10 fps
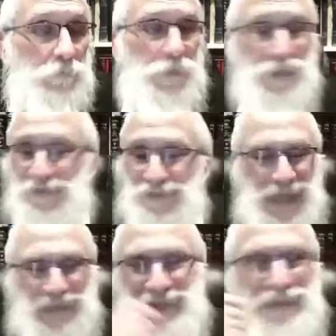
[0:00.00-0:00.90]
But it's
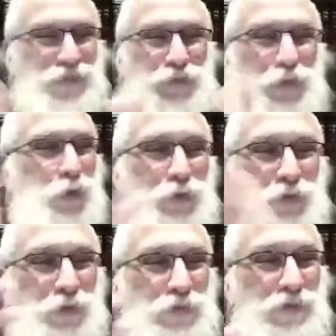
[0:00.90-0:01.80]
not an
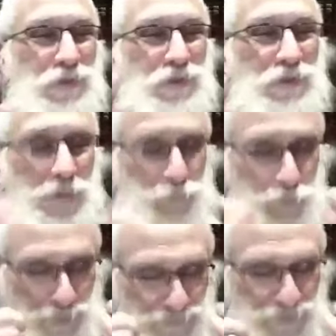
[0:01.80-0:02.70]
eternal, talk
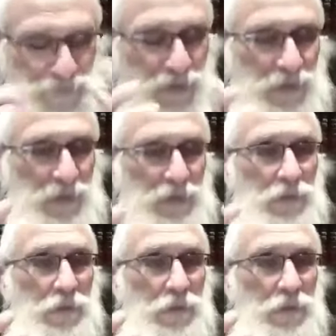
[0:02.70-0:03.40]
about physically.